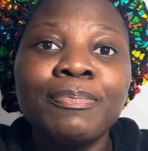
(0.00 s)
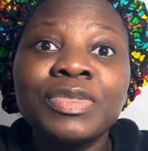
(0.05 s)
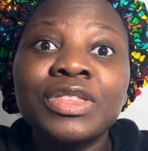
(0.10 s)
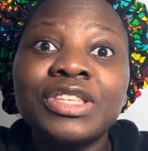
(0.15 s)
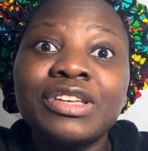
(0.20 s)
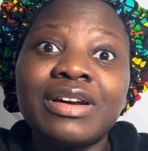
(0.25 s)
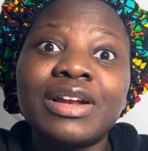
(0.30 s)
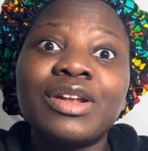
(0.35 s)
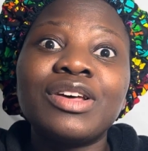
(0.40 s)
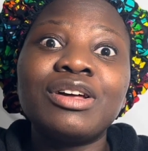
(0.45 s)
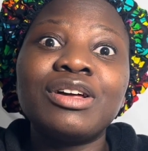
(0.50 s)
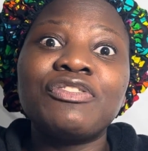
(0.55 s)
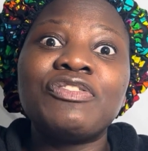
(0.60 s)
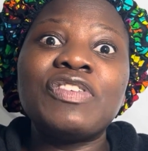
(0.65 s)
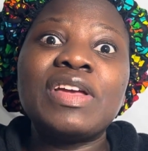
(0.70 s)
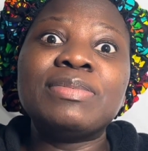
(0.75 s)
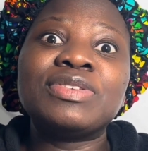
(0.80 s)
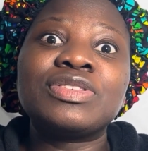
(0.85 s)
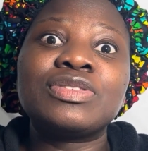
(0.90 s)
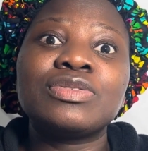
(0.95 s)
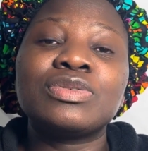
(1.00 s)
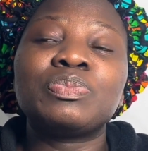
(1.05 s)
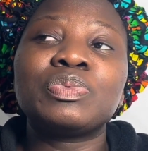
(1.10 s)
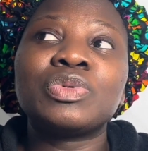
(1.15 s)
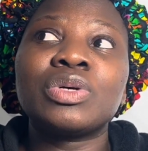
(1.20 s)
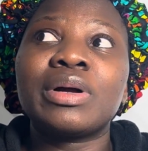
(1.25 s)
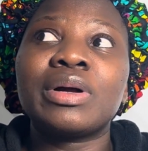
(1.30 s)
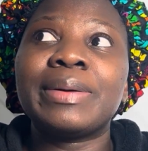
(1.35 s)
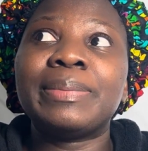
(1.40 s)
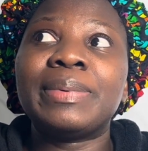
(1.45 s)
There are a lot of films to
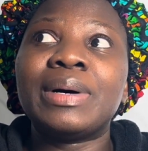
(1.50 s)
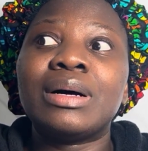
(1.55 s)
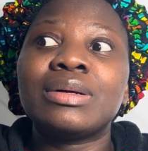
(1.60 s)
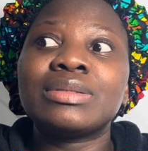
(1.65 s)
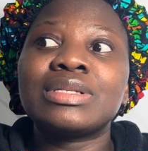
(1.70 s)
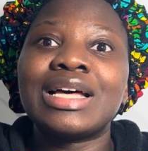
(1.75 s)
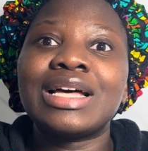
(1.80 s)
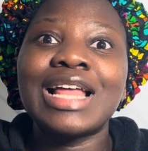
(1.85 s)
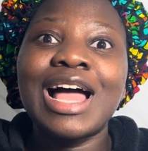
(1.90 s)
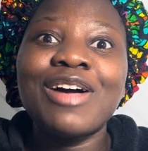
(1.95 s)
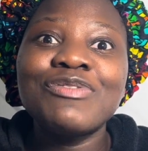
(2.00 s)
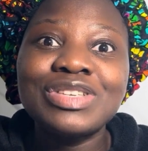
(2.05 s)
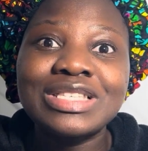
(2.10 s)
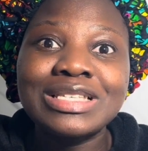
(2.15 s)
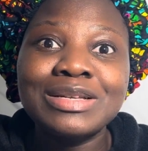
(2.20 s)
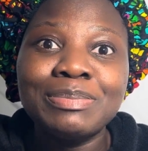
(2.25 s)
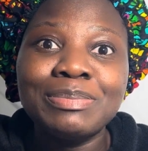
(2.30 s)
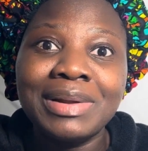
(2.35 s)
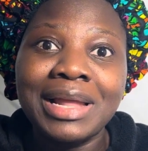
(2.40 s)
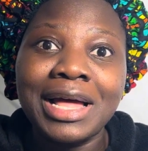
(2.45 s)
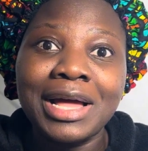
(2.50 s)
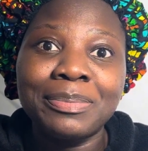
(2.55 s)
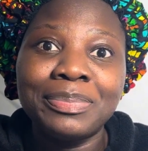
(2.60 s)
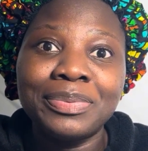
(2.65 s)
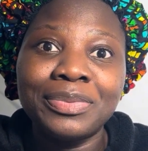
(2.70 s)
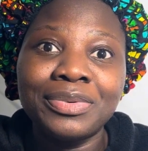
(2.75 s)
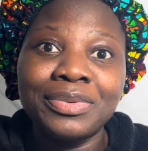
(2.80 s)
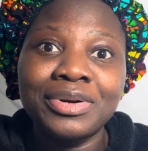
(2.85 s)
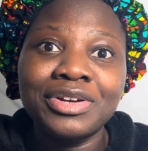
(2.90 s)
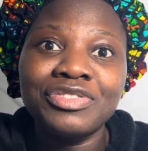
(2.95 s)
talk about. And have you seen Black
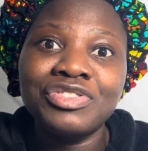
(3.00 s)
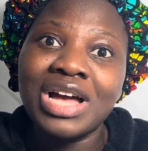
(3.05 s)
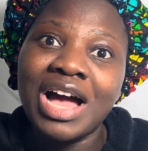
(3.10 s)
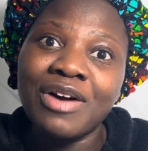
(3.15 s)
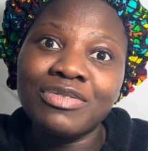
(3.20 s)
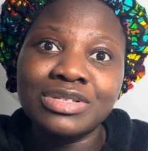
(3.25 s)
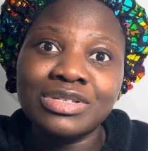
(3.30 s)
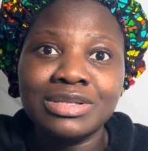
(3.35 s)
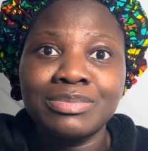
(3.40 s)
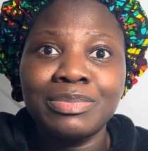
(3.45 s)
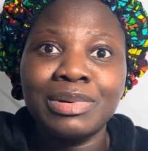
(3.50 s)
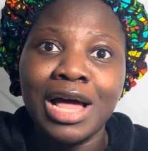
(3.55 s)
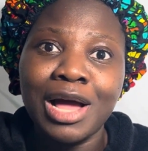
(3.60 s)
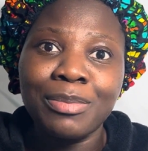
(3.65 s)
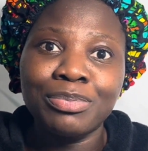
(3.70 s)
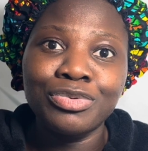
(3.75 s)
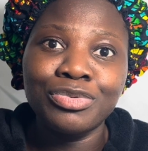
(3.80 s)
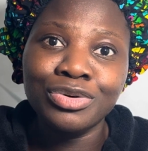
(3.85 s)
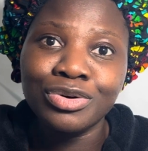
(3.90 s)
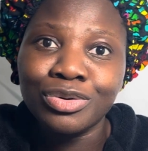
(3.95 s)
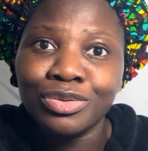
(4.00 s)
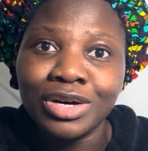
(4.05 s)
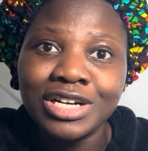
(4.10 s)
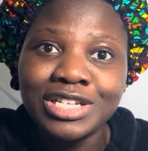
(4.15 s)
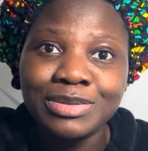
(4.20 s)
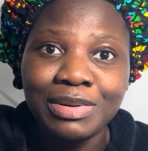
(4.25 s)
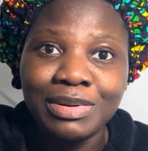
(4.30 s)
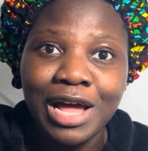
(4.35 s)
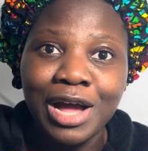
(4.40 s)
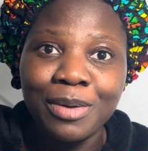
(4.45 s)
Book? If you haven't seen Black Book, go watch
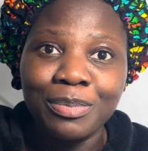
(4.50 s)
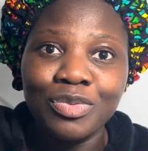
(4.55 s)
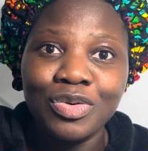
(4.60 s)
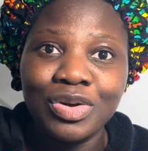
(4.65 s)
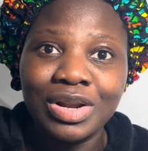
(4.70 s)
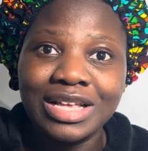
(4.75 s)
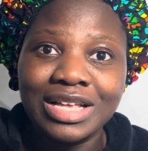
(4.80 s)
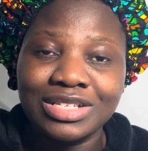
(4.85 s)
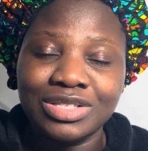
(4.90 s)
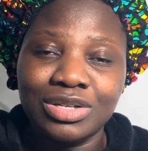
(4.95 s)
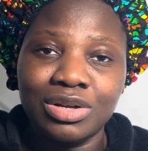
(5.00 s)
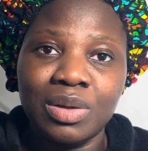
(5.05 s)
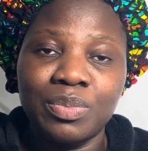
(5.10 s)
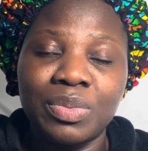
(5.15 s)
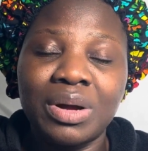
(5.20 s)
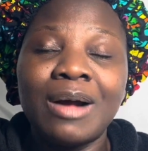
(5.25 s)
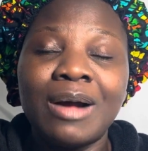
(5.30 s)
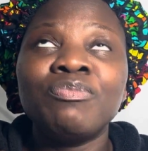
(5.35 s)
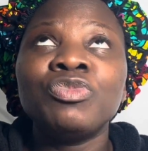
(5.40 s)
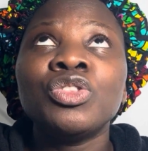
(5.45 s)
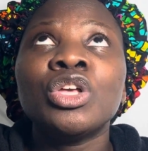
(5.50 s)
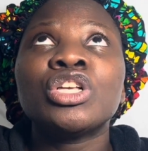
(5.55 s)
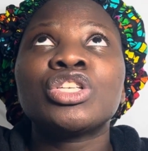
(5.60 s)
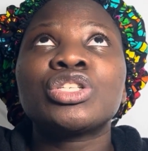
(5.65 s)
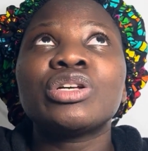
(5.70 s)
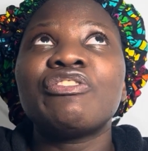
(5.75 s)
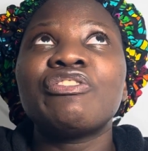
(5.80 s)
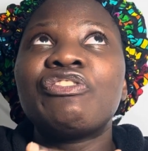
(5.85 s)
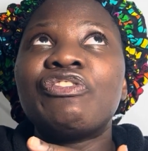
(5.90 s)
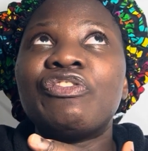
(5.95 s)
Black Book. Let's talk about.
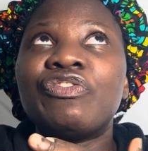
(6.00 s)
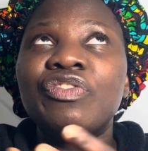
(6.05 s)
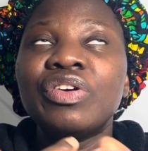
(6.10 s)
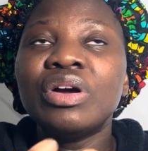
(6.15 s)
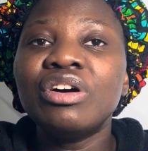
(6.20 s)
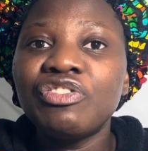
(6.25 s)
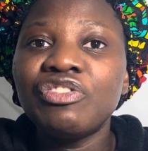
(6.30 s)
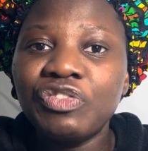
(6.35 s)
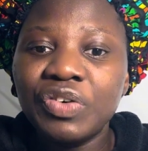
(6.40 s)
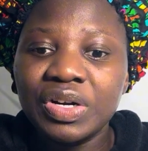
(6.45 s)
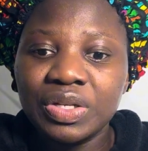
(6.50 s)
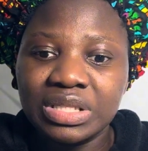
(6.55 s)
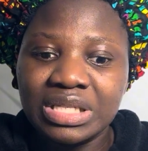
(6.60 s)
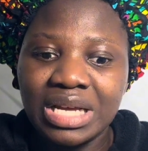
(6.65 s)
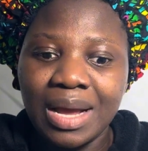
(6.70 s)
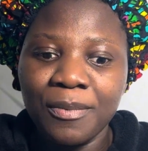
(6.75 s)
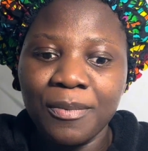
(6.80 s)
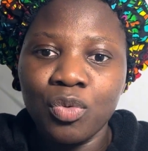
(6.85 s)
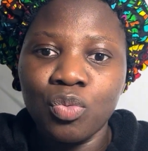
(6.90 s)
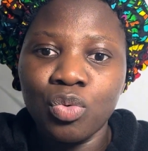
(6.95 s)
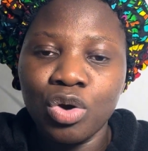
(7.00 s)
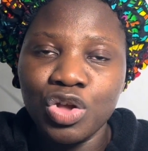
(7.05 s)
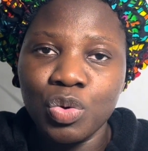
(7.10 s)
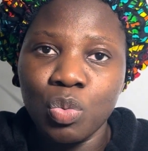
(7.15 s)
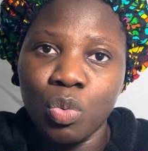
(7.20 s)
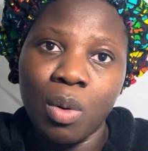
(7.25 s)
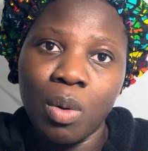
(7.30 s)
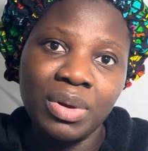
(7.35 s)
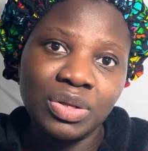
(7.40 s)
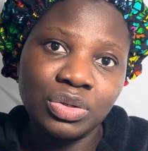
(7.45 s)
So feel free to tell me what you
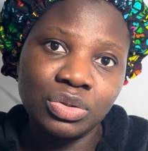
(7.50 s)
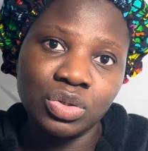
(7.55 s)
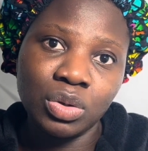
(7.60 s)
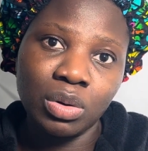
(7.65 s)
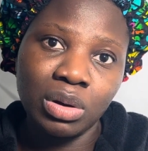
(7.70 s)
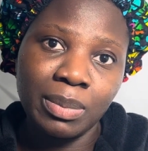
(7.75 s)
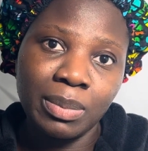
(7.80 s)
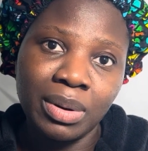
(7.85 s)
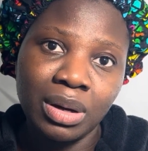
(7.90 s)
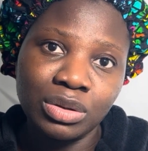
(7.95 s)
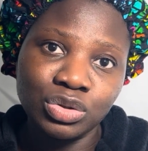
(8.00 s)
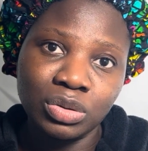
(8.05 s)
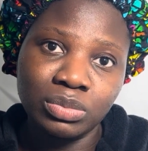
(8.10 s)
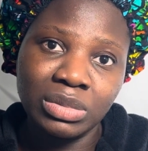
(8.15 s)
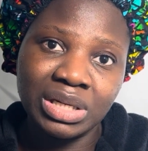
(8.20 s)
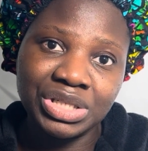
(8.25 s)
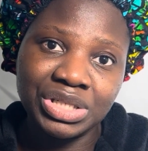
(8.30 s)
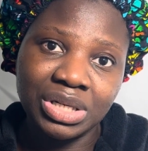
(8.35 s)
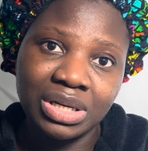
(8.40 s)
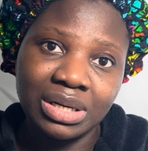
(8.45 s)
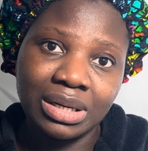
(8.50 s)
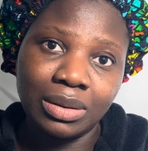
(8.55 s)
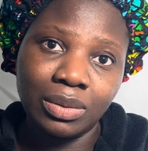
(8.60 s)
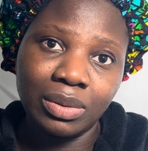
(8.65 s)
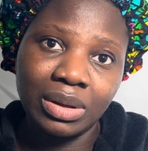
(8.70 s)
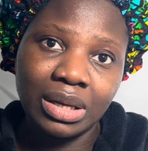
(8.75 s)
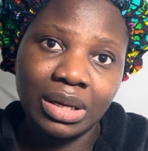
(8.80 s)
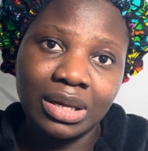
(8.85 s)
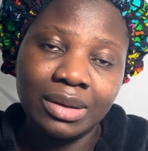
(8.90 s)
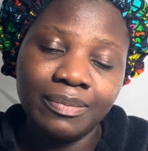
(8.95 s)
want me to talk about on my channel,
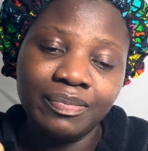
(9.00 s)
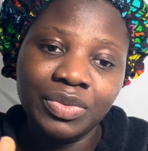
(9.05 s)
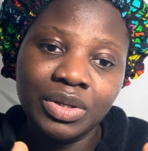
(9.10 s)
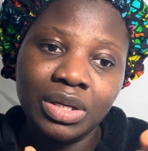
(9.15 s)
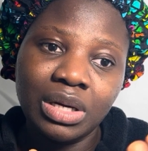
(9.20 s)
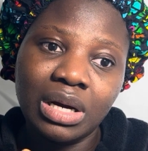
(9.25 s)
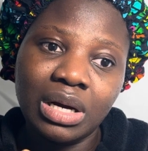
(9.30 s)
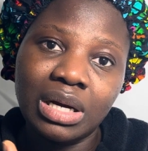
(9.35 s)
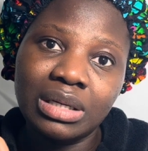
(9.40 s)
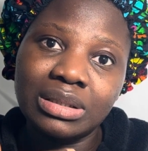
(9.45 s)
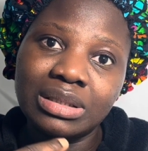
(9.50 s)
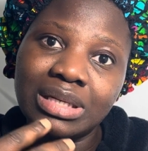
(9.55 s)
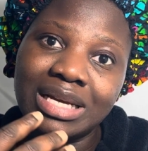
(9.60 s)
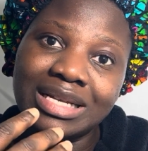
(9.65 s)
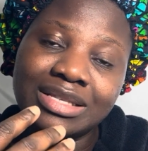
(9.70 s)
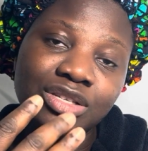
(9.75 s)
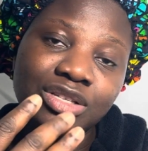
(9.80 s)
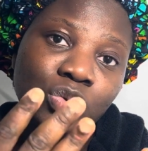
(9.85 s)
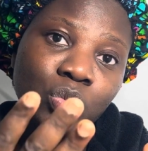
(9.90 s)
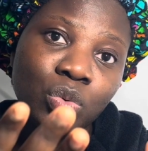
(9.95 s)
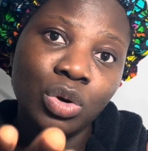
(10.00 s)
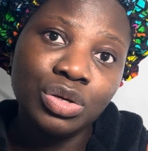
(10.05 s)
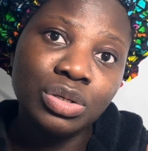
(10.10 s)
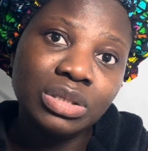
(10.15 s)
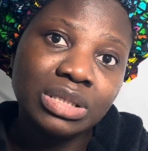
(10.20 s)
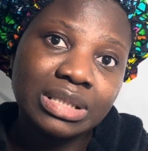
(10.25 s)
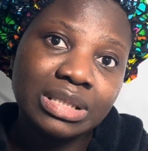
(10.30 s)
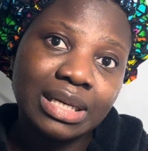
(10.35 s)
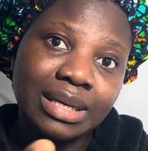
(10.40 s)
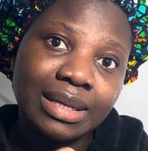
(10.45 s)
okay? And it is what you
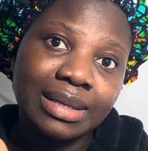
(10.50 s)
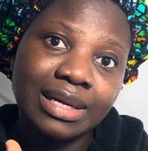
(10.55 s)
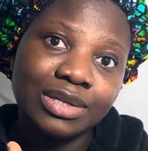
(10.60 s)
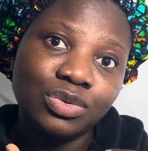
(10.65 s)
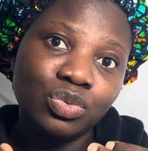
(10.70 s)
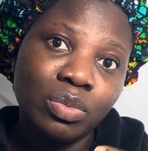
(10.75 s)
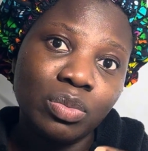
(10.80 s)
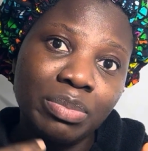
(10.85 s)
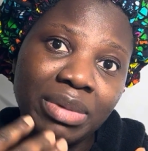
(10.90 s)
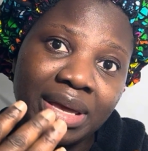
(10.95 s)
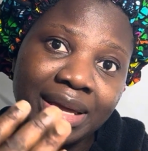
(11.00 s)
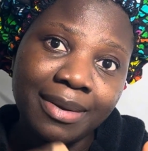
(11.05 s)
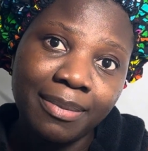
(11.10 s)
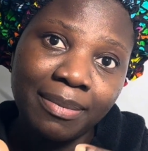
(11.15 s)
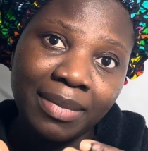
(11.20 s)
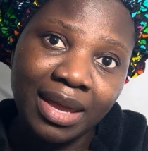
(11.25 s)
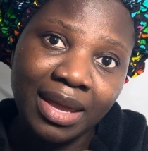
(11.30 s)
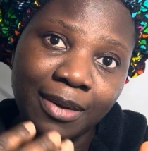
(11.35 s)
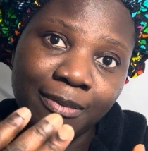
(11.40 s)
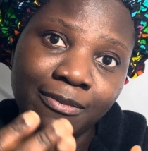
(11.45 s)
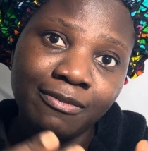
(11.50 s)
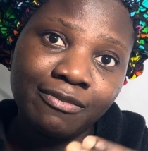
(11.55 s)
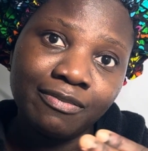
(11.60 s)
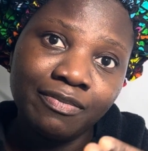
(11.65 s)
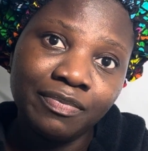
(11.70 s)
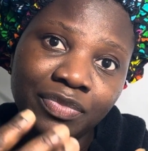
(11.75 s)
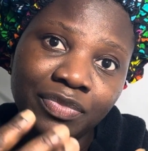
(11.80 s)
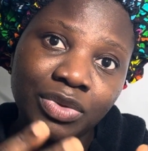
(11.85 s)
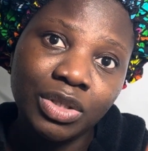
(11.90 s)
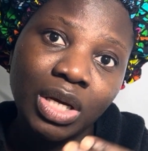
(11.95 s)
say that will make me
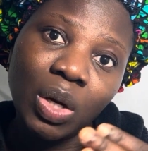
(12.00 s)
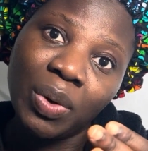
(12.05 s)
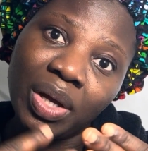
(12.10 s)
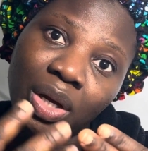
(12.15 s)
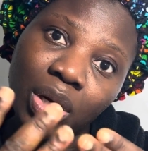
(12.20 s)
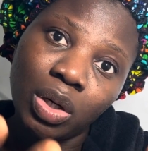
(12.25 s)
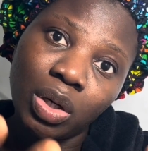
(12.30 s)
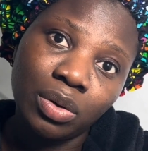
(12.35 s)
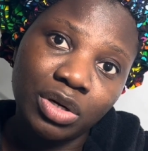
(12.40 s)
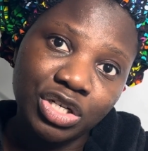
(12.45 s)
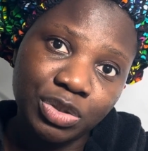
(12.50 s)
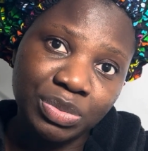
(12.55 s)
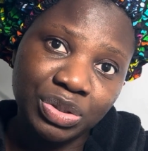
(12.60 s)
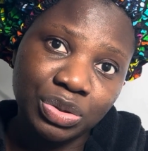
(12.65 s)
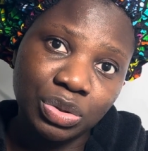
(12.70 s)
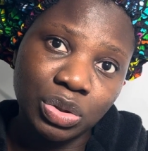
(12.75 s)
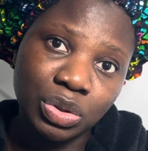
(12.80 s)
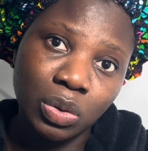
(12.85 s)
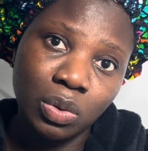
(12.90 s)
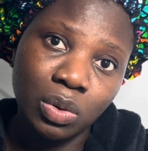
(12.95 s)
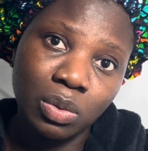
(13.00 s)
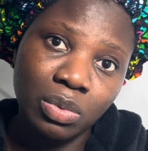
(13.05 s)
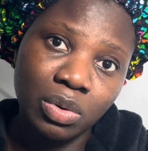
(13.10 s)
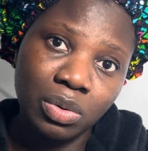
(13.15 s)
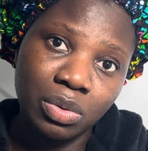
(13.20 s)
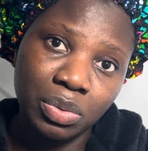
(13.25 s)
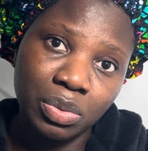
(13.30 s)
that will encourage me to talk more.